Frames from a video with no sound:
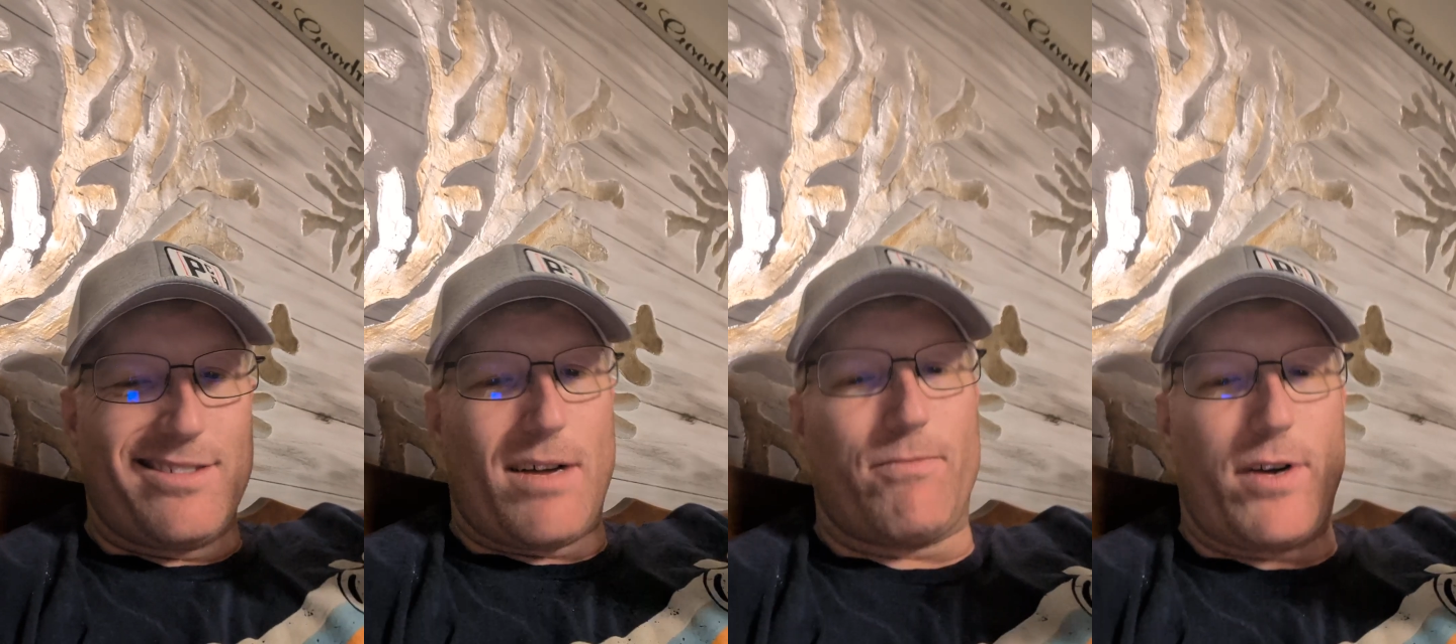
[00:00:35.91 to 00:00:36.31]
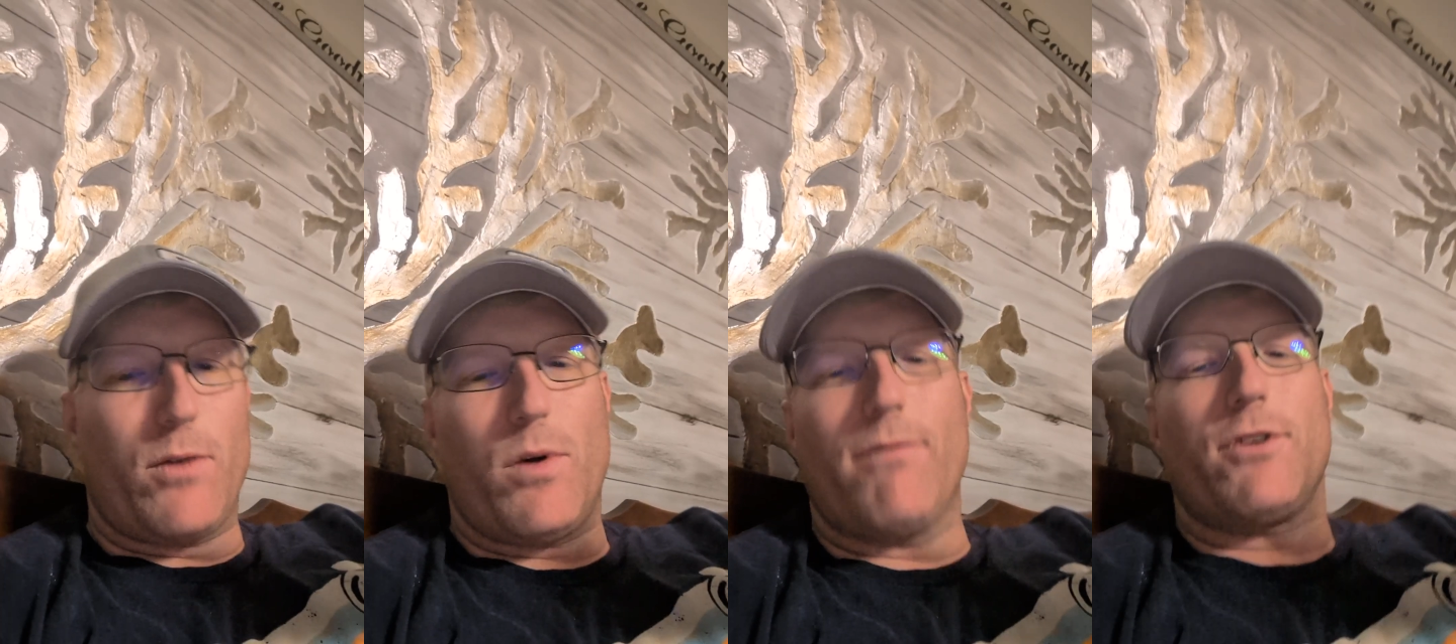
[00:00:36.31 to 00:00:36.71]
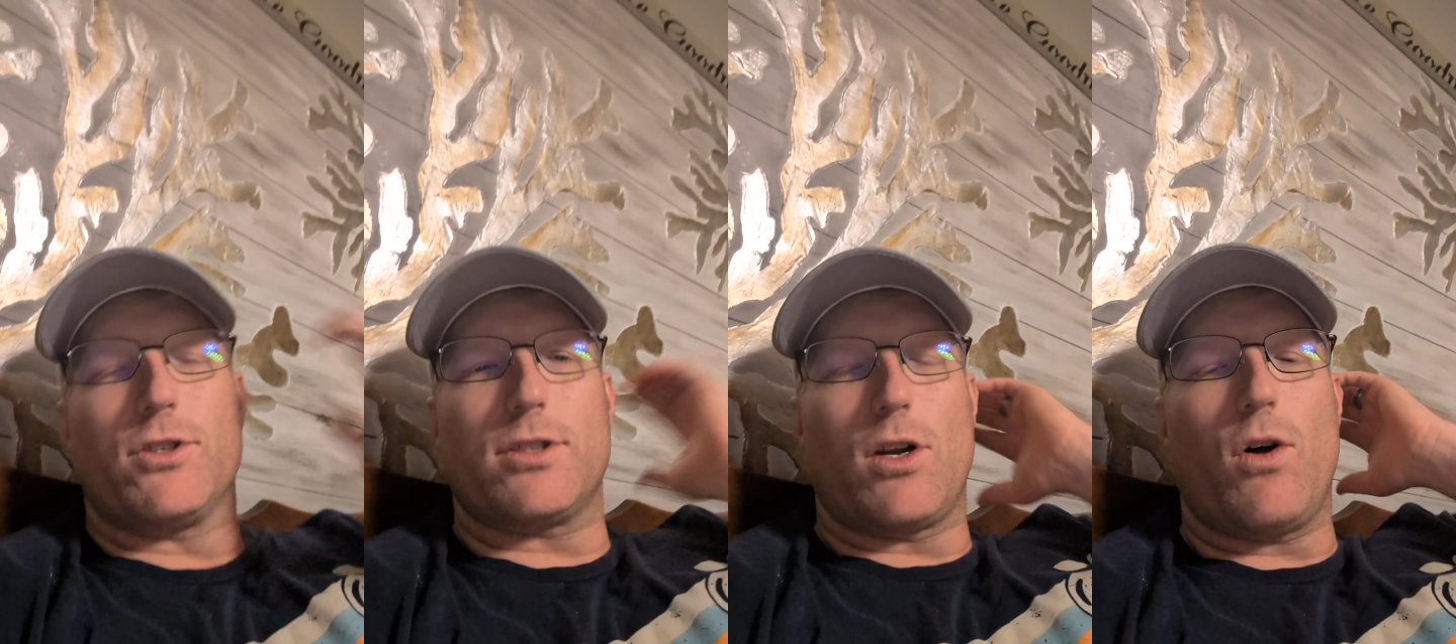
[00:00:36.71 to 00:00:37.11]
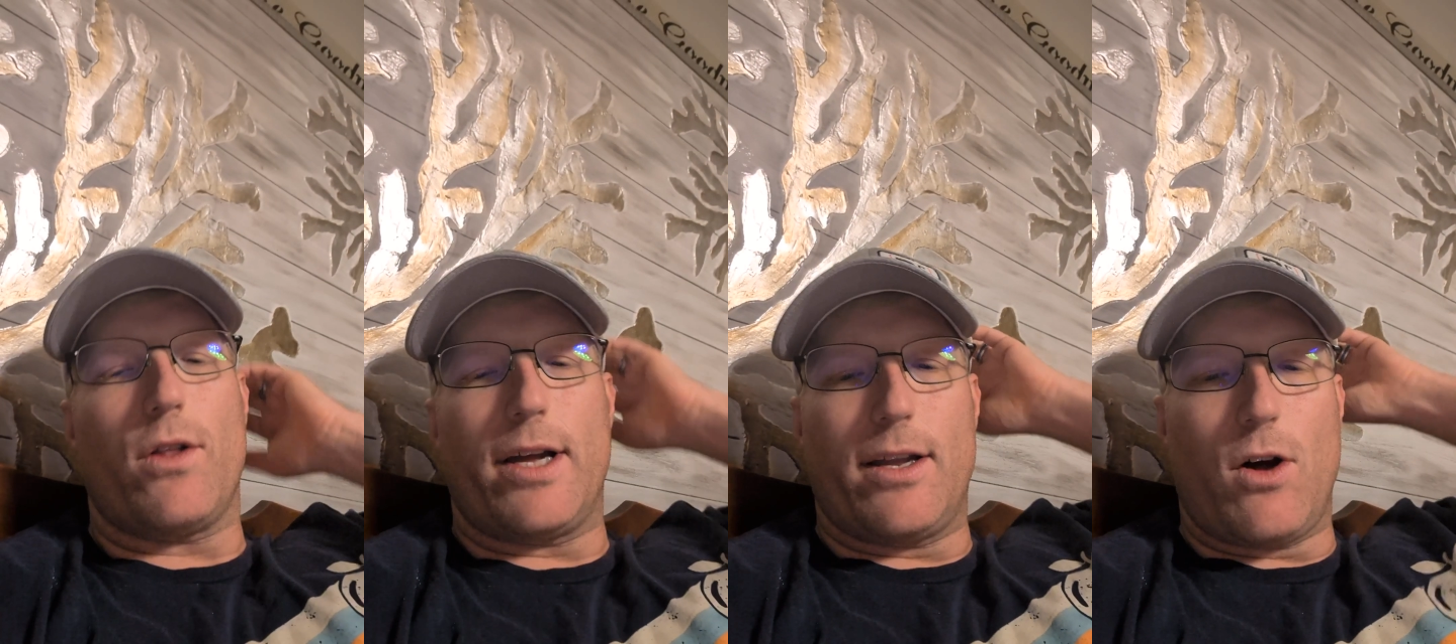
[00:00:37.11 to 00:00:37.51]
I'm very well versed in
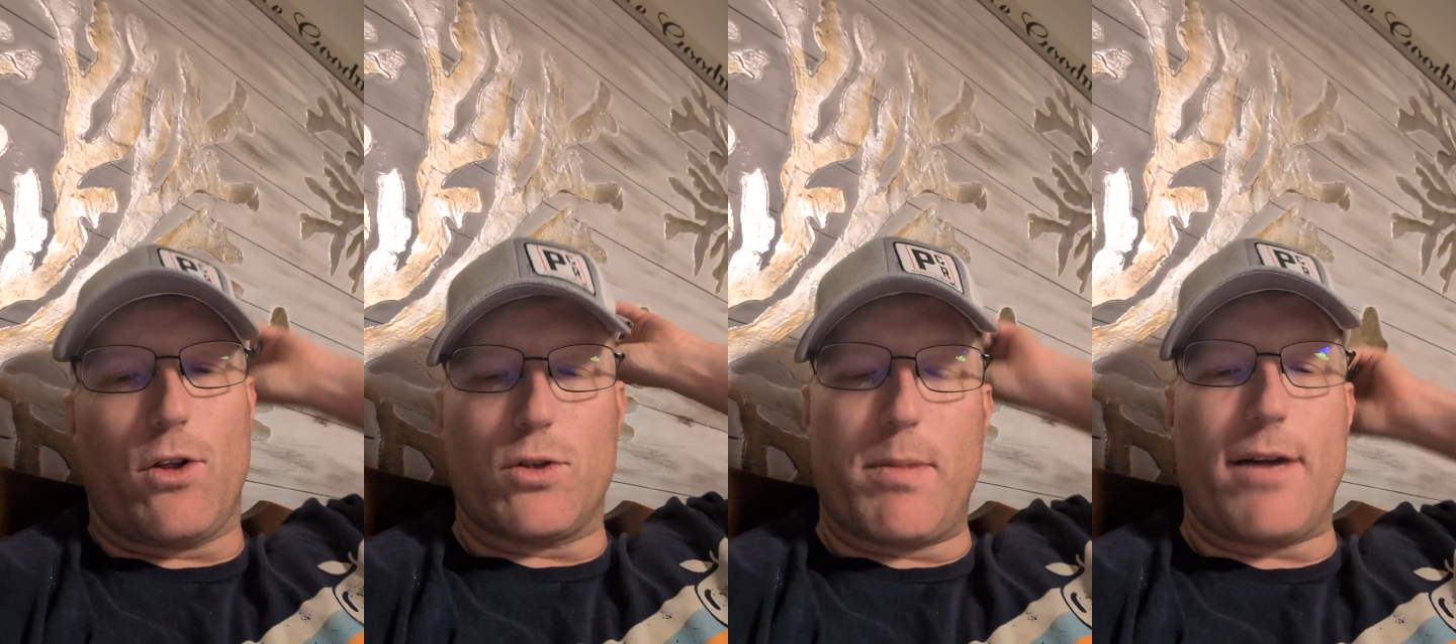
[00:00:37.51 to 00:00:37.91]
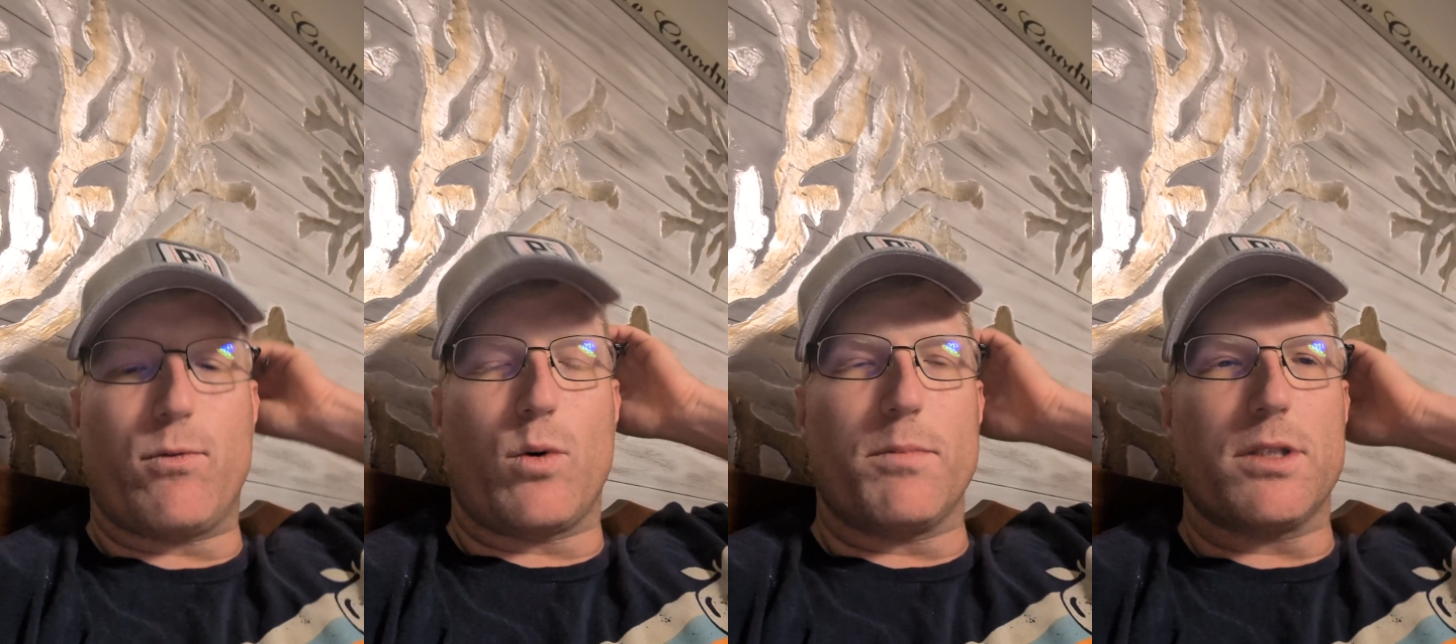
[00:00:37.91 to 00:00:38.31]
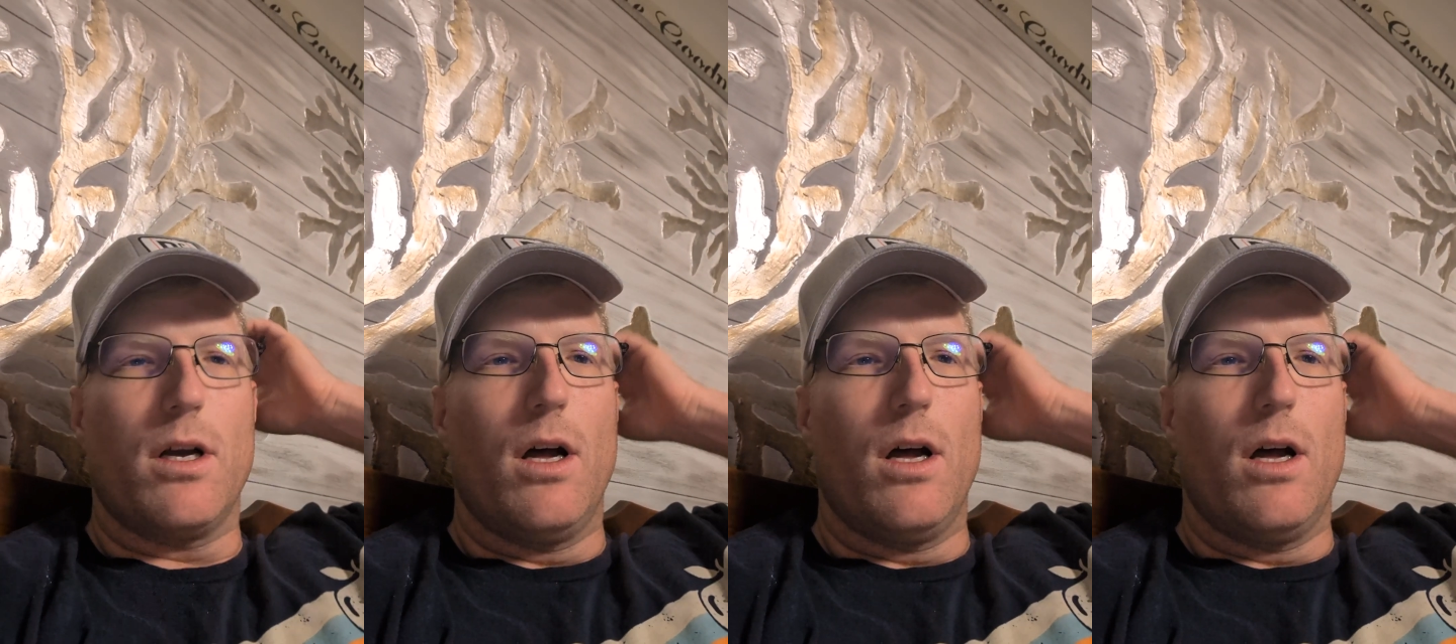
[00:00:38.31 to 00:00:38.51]
all those platforms.